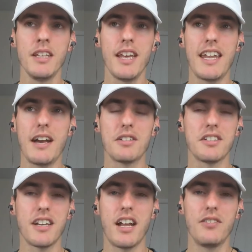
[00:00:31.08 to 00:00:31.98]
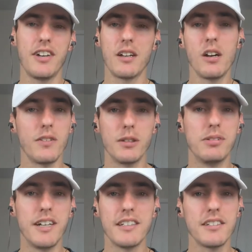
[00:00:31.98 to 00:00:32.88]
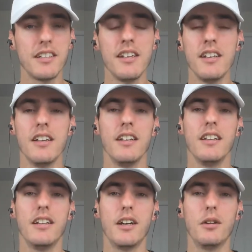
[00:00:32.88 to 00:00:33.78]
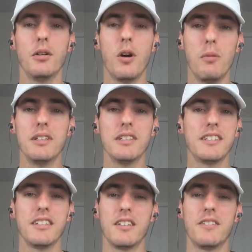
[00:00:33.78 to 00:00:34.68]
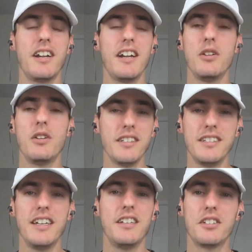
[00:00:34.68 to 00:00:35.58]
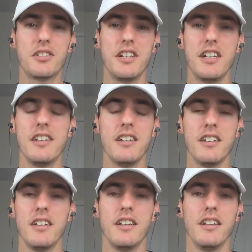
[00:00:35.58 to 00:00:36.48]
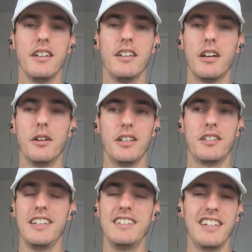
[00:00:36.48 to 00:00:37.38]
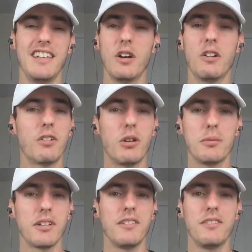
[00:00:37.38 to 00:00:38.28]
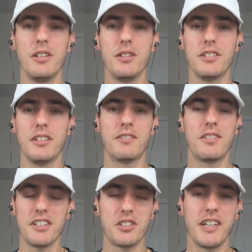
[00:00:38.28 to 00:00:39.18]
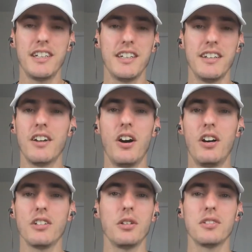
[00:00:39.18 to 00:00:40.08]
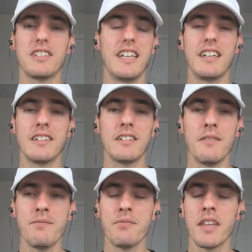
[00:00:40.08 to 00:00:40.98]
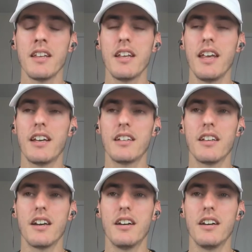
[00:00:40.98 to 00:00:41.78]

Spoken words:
and I was just kind of like all over the place. Home business is a very noisy industry. It's easy to get overwhelmed and confused and frustrated and all those things. And